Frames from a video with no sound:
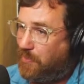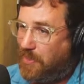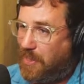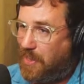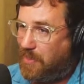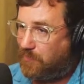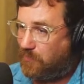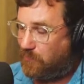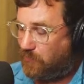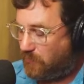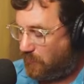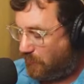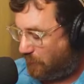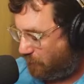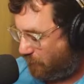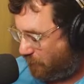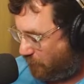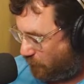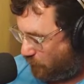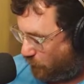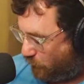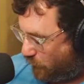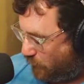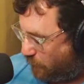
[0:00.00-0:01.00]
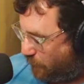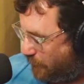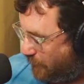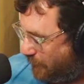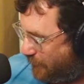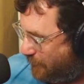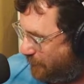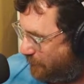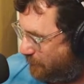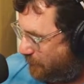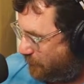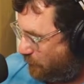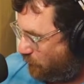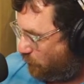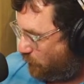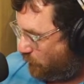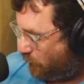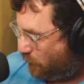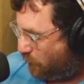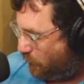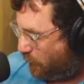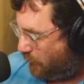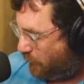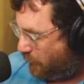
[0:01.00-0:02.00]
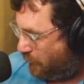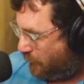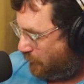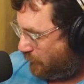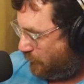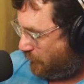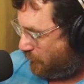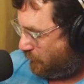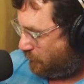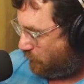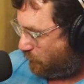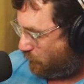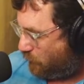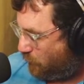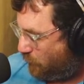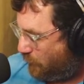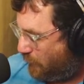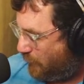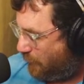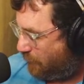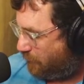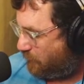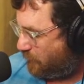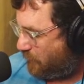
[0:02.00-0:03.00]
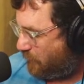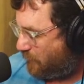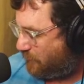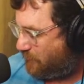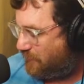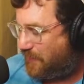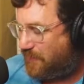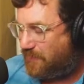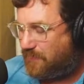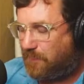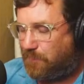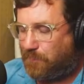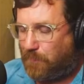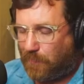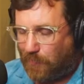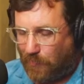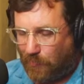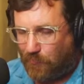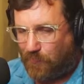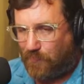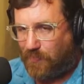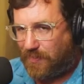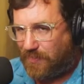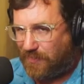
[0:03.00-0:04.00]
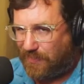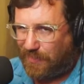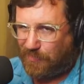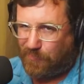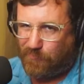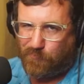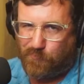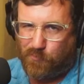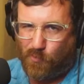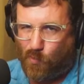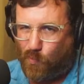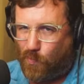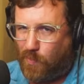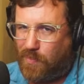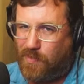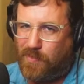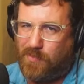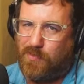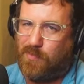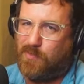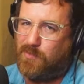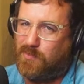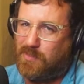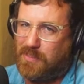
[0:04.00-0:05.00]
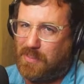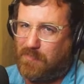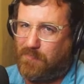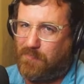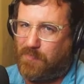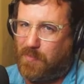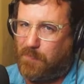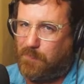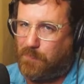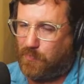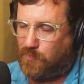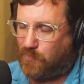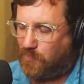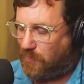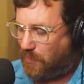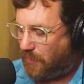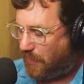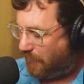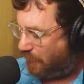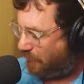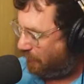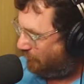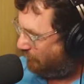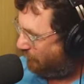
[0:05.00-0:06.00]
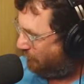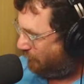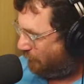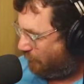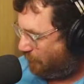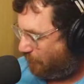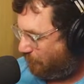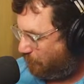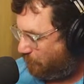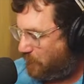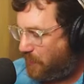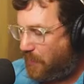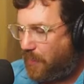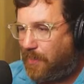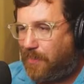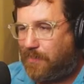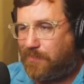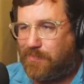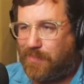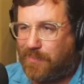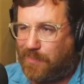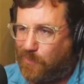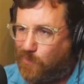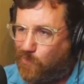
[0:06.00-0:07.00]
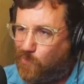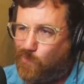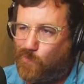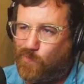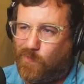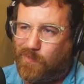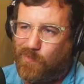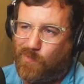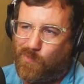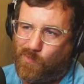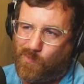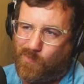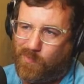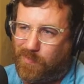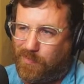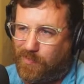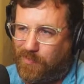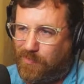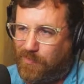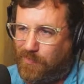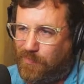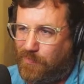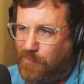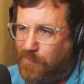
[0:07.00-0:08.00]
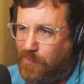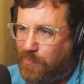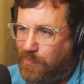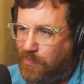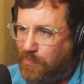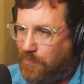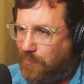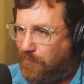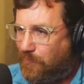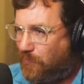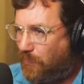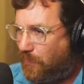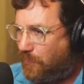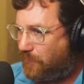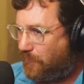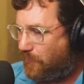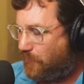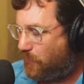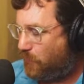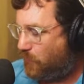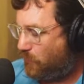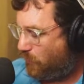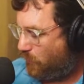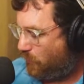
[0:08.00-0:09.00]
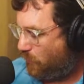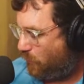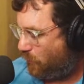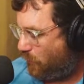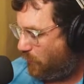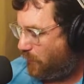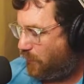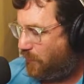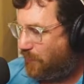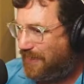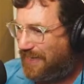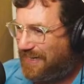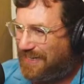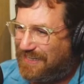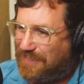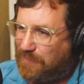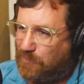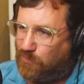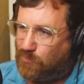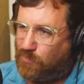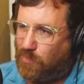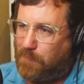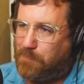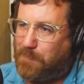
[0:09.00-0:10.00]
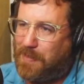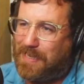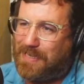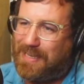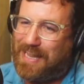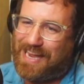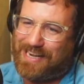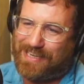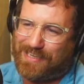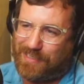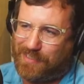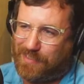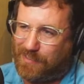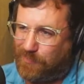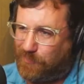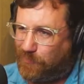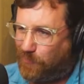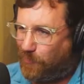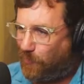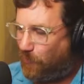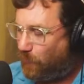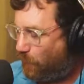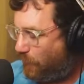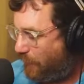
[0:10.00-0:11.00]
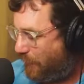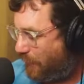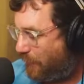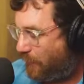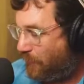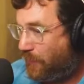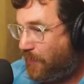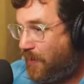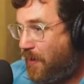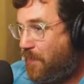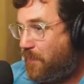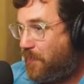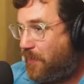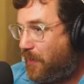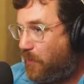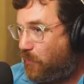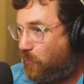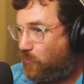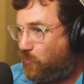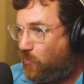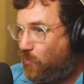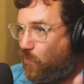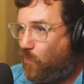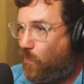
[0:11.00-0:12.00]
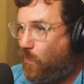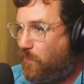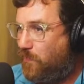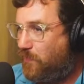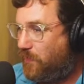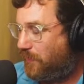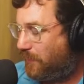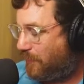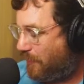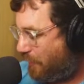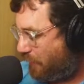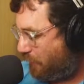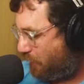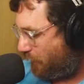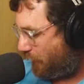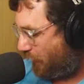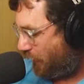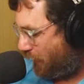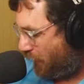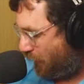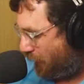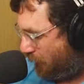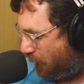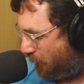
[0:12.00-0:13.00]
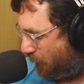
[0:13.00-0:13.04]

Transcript: A thousand CFM is going to be easy to work with. So two and a half ton, let's say it's perfectly 400 CFM per ton. Yeah, it's like a unicorn. So it's a unicorn that gets struck by lightning. It's so rare. That also won the lottery.